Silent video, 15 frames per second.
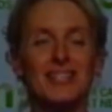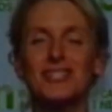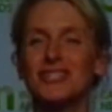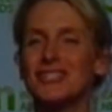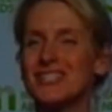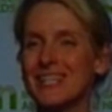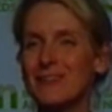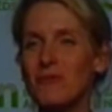
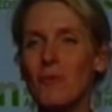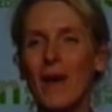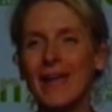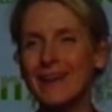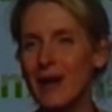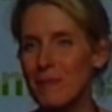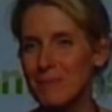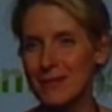She didn't
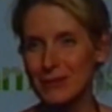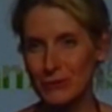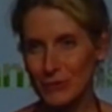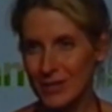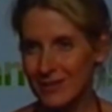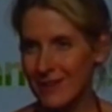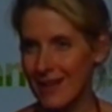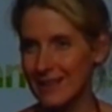wake up at
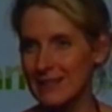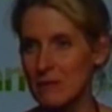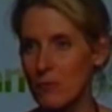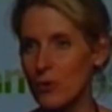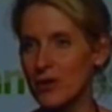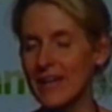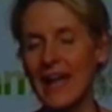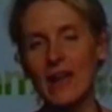3 o'clock in the
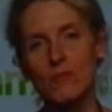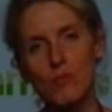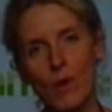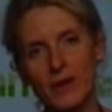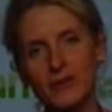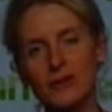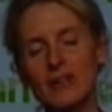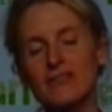morning and
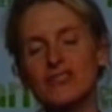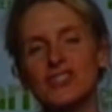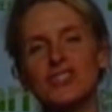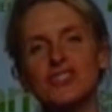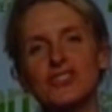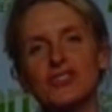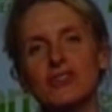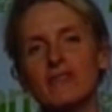wonder if
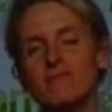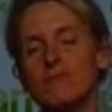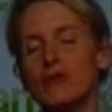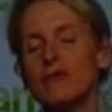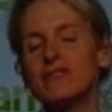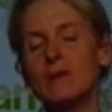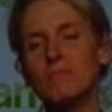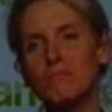she should have
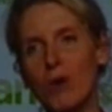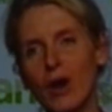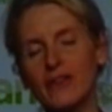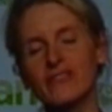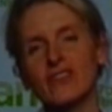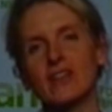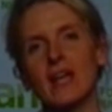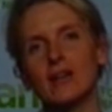moved to
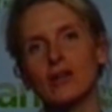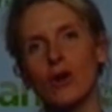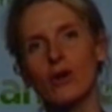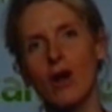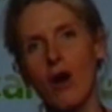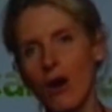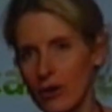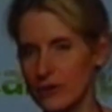Boston and go
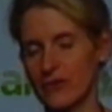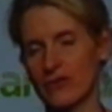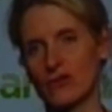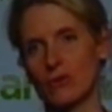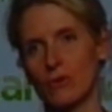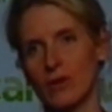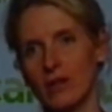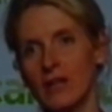to art
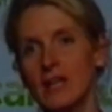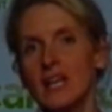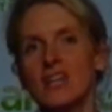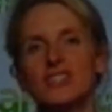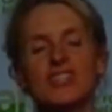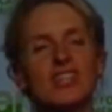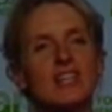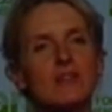school.
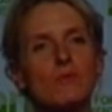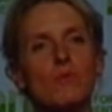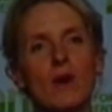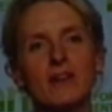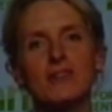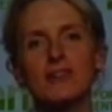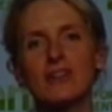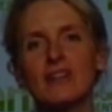She didn't
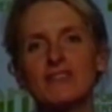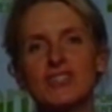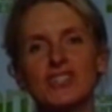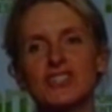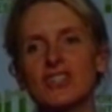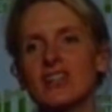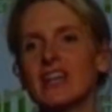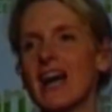wonder if she
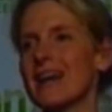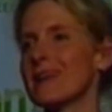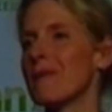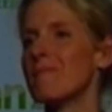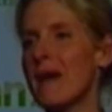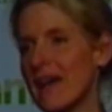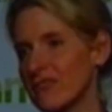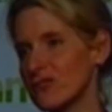should have gotten
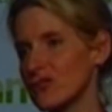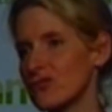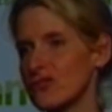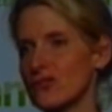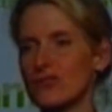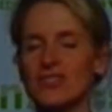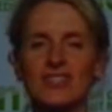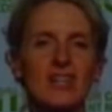a master's
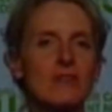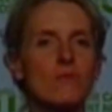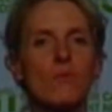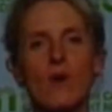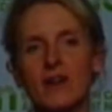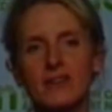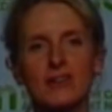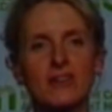degree. She didn't
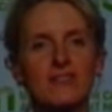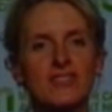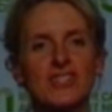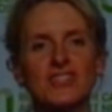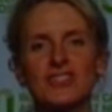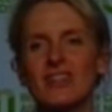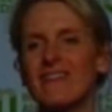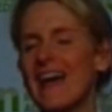wonder if
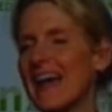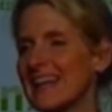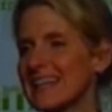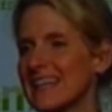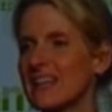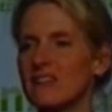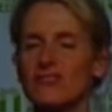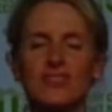she should have had a
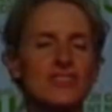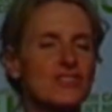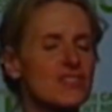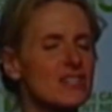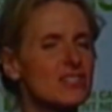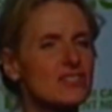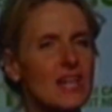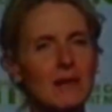kid, if she
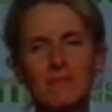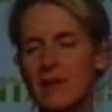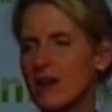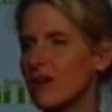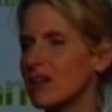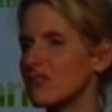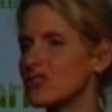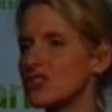should have stayed
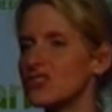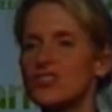married.